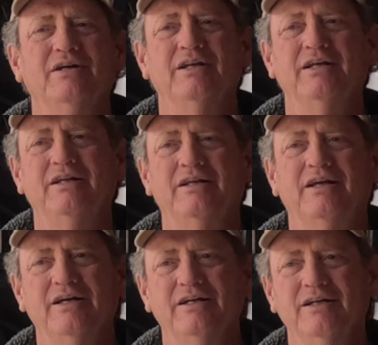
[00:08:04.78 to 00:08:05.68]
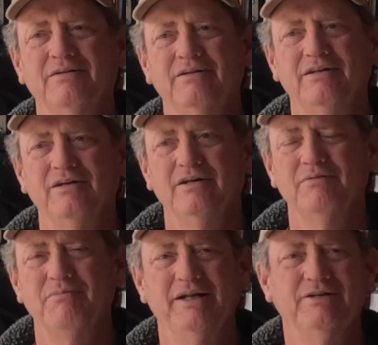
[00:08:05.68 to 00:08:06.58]
an indicated
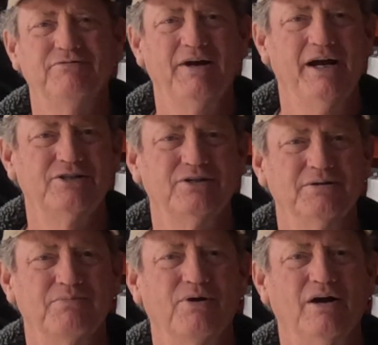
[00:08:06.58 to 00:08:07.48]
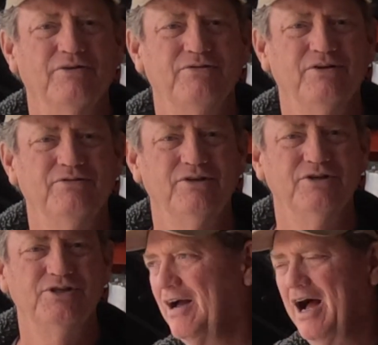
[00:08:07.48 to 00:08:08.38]
manufacturing process
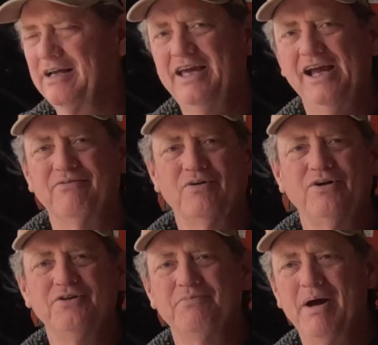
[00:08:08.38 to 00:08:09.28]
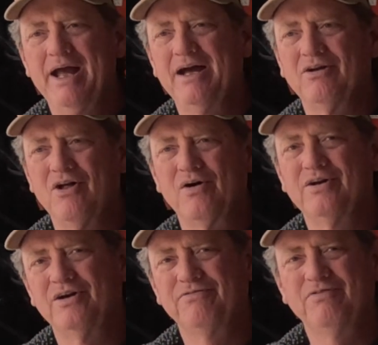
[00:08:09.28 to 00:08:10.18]
issue. I can't run the band long
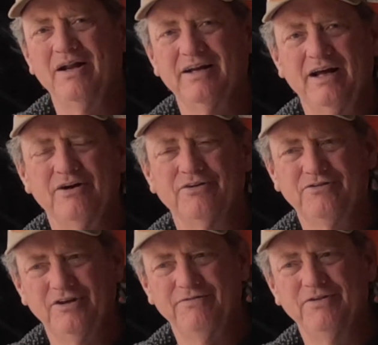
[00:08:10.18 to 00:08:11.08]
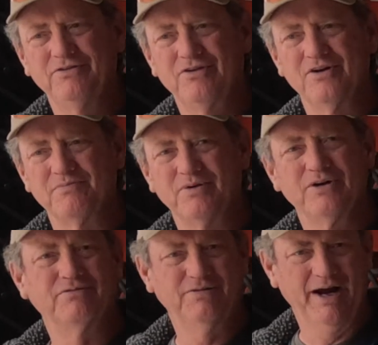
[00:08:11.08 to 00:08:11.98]
enough right now to see if it's going to
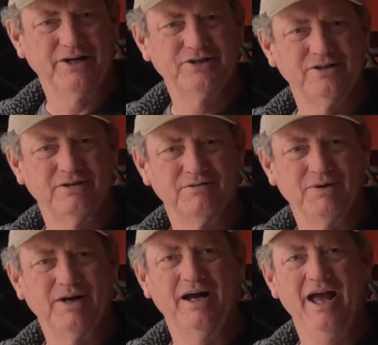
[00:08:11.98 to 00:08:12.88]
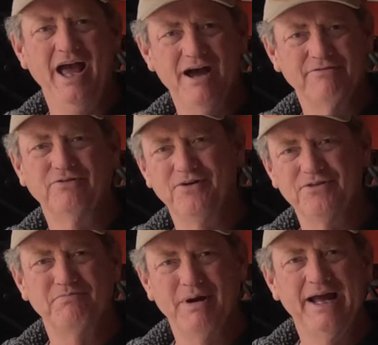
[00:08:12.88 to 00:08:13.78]
brittle fracture, but I have run
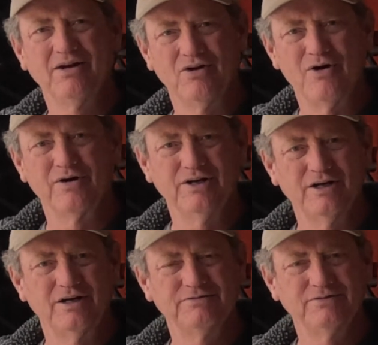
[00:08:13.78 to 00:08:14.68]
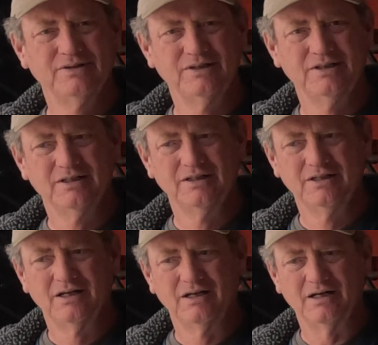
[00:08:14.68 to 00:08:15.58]
the band long enough
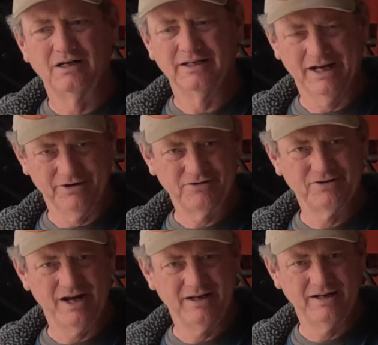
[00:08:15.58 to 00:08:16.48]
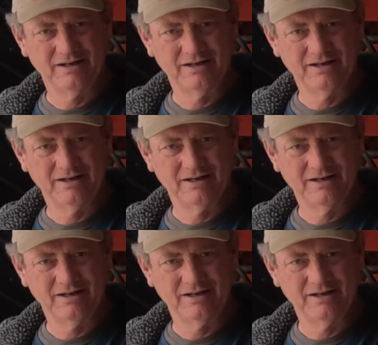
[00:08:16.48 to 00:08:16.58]
uh, yesterday